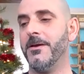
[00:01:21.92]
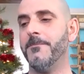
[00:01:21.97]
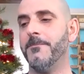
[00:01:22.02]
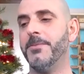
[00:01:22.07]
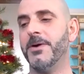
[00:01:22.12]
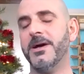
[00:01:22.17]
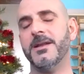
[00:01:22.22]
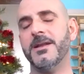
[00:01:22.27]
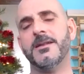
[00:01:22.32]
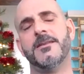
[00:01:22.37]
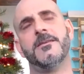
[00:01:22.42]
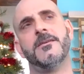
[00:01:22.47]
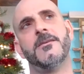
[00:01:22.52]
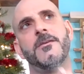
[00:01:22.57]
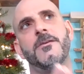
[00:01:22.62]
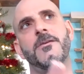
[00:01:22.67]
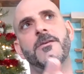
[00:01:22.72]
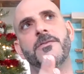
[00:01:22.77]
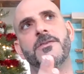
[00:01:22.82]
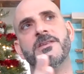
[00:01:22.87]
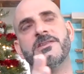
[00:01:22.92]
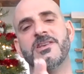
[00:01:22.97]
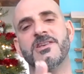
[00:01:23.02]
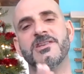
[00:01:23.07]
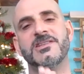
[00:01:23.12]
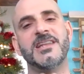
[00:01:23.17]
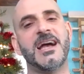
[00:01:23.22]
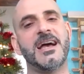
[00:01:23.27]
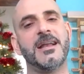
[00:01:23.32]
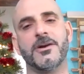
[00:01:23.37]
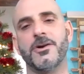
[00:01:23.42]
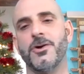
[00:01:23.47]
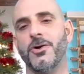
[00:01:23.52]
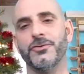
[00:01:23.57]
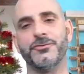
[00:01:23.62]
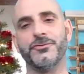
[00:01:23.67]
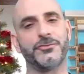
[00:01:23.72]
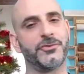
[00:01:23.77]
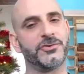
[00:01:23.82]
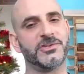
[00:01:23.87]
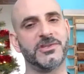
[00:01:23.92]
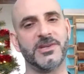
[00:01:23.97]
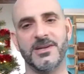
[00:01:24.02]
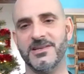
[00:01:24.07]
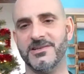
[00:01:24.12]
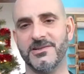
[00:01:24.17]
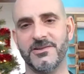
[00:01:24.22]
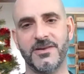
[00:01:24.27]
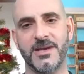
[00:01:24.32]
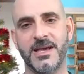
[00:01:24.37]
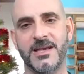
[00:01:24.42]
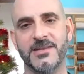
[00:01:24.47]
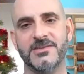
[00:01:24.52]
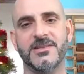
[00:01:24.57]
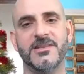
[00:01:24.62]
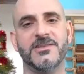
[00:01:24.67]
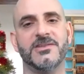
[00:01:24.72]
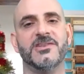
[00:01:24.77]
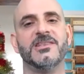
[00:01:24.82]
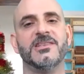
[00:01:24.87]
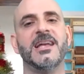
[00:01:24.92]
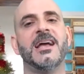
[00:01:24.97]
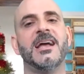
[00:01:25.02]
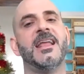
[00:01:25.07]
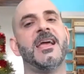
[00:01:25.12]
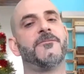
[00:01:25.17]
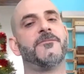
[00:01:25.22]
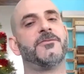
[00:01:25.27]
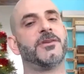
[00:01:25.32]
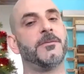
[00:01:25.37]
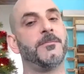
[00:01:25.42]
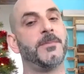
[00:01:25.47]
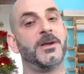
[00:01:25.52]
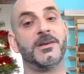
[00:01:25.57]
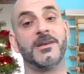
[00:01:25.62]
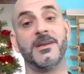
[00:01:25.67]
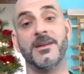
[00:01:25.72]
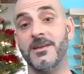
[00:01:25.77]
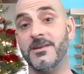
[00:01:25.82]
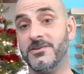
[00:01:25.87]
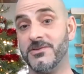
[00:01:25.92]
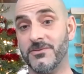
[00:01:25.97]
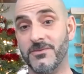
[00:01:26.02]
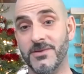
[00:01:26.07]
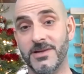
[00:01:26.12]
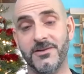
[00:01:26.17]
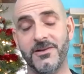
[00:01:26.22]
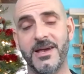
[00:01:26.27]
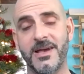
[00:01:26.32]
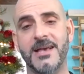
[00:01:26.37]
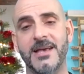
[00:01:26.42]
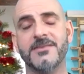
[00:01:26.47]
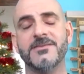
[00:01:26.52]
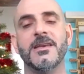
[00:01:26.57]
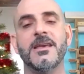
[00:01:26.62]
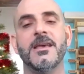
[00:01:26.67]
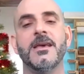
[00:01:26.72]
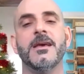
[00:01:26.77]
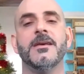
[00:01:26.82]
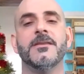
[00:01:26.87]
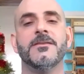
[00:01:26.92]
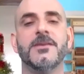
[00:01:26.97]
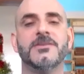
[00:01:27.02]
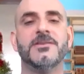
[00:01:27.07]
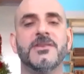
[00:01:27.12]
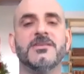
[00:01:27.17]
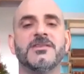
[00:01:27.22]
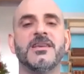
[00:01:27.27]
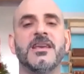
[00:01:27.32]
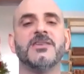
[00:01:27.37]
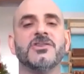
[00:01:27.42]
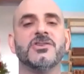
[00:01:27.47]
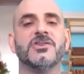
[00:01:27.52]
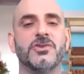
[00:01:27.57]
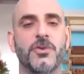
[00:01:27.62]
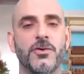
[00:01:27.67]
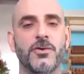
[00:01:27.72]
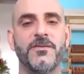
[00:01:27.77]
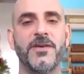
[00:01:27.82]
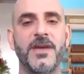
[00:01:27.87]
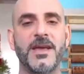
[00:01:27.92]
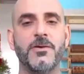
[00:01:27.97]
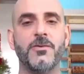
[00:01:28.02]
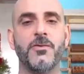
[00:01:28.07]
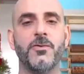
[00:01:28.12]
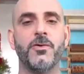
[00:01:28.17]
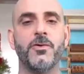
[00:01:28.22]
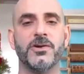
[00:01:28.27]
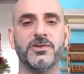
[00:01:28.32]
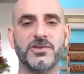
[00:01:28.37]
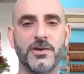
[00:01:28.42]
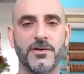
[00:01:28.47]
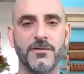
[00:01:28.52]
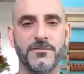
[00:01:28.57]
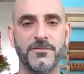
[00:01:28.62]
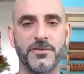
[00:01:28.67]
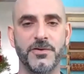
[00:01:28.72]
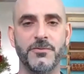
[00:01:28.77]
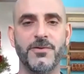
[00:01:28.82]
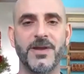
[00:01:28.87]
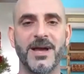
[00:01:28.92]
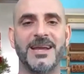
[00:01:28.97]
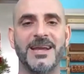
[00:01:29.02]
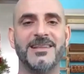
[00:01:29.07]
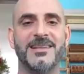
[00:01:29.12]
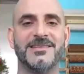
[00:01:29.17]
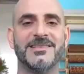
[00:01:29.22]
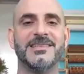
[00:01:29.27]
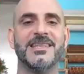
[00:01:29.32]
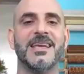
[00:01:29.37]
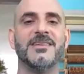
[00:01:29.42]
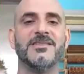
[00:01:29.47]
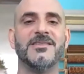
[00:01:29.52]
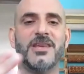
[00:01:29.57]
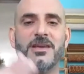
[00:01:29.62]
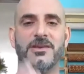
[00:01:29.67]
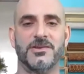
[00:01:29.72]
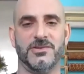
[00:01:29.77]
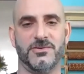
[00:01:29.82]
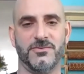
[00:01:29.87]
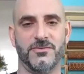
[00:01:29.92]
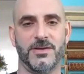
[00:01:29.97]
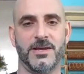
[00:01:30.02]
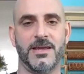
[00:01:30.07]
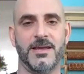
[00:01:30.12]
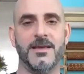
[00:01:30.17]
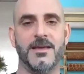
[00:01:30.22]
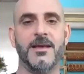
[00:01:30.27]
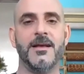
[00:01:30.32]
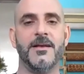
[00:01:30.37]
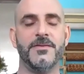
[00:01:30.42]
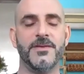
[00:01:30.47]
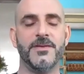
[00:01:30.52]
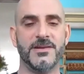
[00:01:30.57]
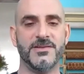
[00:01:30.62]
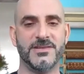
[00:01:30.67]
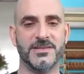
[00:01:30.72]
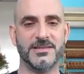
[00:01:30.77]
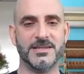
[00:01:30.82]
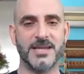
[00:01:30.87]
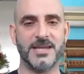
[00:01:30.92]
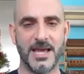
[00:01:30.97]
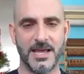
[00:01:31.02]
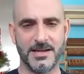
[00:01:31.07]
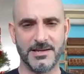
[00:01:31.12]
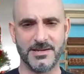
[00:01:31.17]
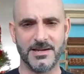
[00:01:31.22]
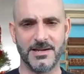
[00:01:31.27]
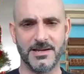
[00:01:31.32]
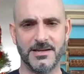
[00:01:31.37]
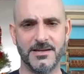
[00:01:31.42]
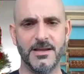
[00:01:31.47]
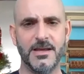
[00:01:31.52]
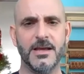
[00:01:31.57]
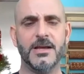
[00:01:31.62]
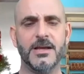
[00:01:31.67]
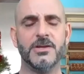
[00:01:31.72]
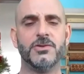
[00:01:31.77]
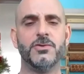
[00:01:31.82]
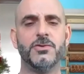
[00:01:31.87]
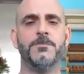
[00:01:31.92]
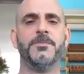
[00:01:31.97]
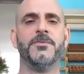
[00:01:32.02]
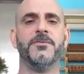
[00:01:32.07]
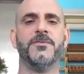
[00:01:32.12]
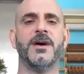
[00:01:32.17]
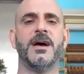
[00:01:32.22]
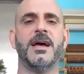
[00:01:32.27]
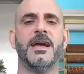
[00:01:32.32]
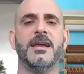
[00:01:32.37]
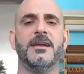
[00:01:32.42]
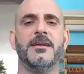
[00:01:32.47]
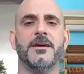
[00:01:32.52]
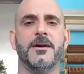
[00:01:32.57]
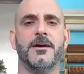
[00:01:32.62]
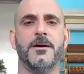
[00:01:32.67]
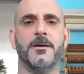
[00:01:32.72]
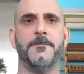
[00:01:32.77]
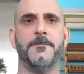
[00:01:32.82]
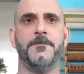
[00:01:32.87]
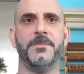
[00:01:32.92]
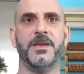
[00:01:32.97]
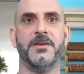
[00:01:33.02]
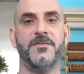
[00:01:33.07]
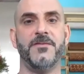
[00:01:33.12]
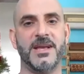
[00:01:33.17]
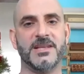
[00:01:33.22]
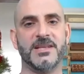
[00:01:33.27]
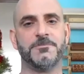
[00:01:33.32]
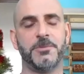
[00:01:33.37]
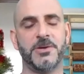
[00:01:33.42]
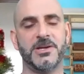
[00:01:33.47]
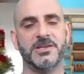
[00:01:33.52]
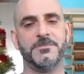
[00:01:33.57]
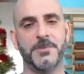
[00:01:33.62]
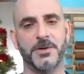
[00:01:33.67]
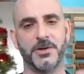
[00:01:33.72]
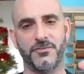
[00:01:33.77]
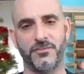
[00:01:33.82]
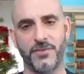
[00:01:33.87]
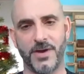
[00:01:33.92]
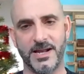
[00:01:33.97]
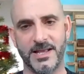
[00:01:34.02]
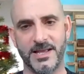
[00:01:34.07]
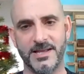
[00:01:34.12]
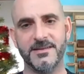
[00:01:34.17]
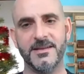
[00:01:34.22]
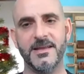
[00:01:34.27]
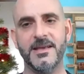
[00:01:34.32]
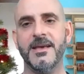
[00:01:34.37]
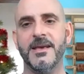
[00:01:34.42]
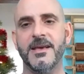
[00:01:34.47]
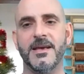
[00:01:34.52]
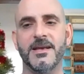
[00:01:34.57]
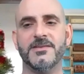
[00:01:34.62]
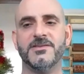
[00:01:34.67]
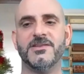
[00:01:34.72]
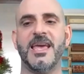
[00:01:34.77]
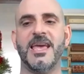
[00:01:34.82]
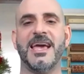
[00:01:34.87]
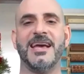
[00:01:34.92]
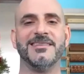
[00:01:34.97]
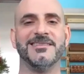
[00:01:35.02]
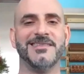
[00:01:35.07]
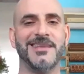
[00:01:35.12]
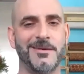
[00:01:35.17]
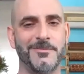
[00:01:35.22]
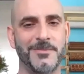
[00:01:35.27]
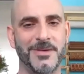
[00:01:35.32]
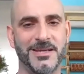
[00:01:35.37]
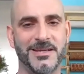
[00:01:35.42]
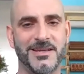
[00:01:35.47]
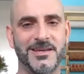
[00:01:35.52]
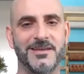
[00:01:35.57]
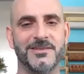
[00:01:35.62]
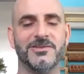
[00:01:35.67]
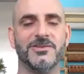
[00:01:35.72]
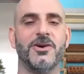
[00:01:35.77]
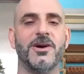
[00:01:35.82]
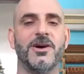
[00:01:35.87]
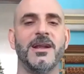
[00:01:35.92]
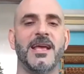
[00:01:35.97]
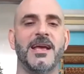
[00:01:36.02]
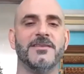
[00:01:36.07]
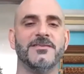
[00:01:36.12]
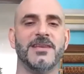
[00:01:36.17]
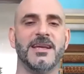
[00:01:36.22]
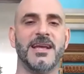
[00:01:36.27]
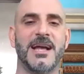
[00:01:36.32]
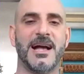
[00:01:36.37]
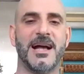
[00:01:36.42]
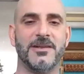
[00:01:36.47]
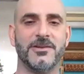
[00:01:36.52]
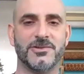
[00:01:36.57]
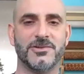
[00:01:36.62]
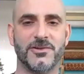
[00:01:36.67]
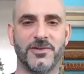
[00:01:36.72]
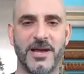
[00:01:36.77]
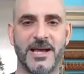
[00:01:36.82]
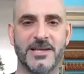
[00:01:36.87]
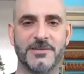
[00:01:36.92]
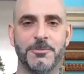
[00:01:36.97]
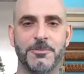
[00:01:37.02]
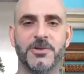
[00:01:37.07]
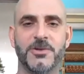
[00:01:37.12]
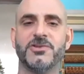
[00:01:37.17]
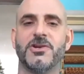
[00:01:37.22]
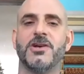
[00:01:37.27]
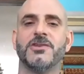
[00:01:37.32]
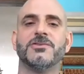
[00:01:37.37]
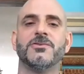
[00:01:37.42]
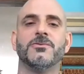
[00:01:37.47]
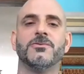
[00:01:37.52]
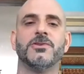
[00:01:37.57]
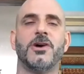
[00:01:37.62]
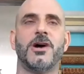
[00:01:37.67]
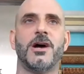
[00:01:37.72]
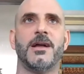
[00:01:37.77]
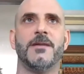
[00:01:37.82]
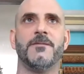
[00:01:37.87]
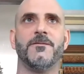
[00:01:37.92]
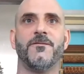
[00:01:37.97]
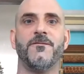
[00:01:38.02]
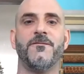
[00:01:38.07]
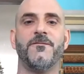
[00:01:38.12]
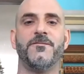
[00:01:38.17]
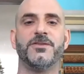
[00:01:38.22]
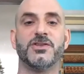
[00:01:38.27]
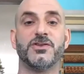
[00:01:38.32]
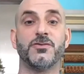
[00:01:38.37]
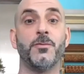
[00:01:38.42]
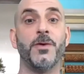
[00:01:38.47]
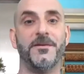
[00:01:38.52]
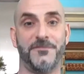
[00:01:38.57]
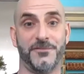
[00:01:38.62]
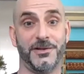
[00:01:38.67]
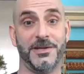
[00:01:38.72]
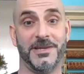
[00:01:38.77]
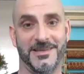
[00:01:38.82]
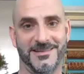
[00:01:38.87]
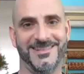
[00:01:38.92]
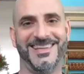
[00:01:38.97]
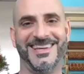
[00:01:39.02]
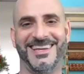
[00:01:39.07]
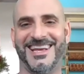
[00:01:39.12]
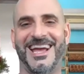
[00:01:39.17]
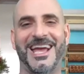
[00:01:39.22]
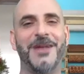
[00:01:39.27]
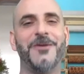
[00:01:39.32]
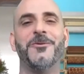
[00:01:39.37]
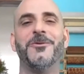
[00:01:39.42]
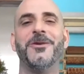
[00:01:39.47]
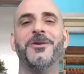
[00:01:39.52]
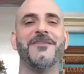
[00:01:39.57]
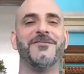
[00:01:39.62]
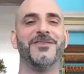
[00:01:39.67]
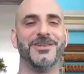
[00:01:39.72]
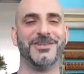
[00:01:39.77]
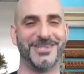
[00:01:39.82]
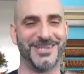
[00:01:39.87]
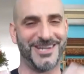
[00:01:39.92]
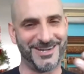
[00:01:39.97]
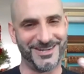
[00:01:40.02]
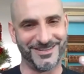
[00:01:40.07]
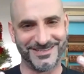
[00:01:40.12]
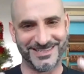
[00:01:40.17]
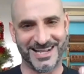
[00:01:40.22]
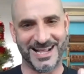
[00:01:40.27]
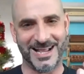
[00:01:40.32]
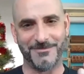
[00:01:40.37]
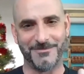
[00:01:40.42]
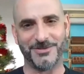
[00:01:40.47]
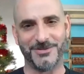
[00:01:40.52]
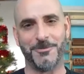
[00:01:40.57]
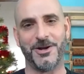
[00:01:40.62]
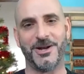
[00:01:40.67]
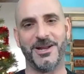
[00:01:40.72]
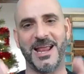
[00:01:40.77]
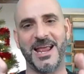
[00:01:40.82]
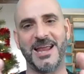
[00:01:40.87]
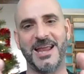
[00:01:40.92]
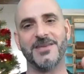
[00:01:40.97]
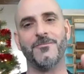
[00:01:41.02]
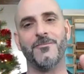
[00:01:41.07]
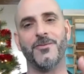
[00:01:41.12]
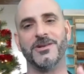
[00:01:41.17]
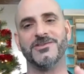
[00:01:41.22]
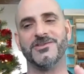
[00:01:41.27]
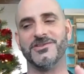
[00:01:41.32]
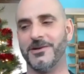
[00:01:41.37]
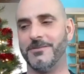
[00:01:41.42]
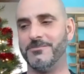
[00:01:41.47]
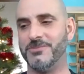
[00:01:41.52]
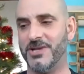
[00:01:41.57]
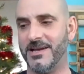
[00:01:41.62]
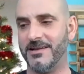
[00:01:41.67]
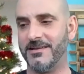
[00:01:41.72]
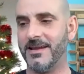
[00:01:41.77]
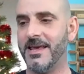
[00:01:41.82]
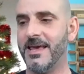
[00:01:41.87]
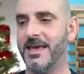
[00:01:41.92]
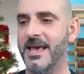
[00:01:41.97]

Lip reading: But this is not a cultural studies class. This is not an African American history class. This is a survey course of the United States history that is intended to provide advanced placement credit. It's academic, it's taught as a college class, but it's also taught swiftly. Like, I don't have a ton of time to spend on any one subject.